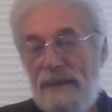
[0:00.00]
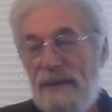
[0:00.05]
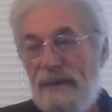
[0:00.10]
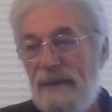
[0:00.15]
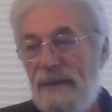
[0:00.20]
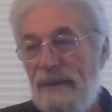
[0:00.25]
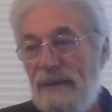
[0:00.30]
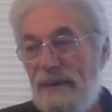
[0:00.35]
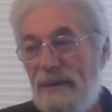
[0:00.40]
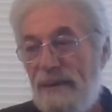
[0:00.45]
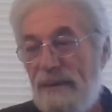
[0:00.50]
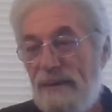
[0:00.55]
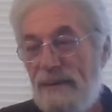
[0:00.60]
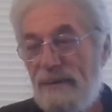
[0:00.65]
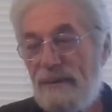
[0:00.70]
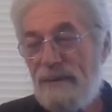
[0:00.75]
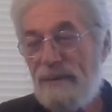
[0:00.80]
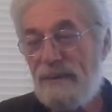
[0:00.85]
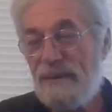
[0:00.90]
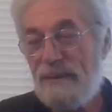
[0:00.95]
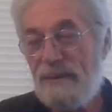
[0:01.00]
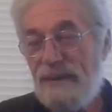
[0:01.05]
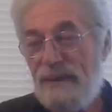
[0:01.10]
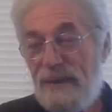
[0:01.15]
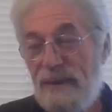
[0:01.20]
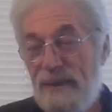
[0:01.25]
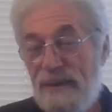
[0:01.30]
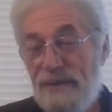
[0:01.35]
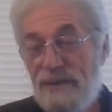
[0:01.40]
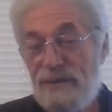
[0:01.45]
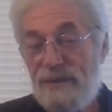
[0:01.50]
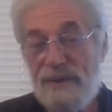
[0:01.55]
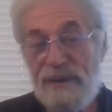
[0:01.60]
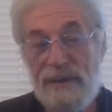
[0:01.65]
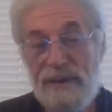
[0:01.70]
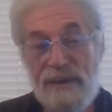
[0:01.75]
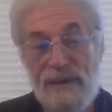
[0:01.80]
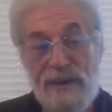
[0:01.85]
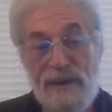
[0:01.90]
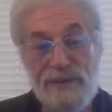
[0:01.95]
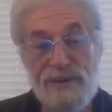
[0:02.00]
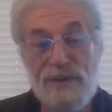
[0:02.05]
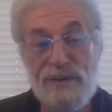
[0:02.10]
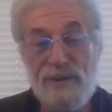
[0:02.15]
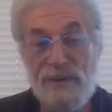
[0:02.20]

There's other